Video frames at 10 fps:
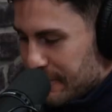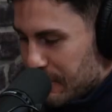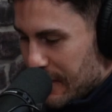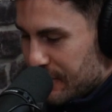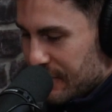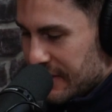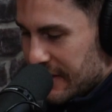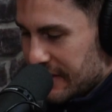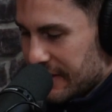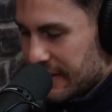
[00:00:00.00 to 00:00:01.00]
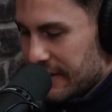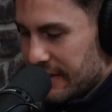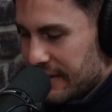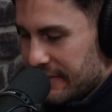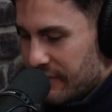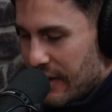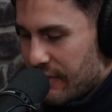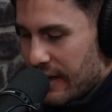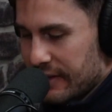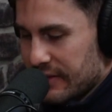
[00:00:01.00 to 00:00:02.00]
Be interesting to, if
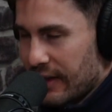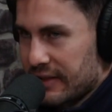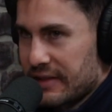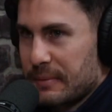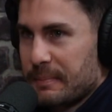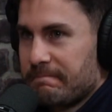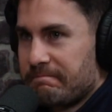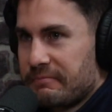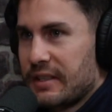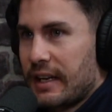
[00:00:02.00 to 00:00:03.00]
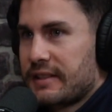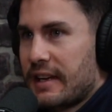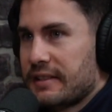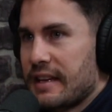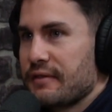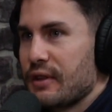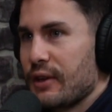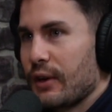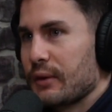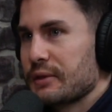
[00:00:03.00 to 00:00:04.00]
you had like some like technique
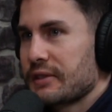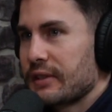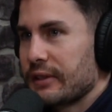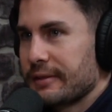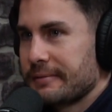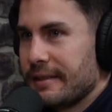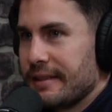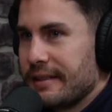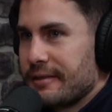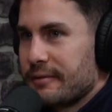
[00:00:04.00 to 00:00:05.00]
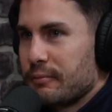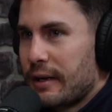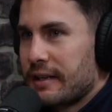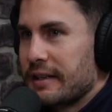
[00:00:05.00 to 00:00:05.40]
videos to break it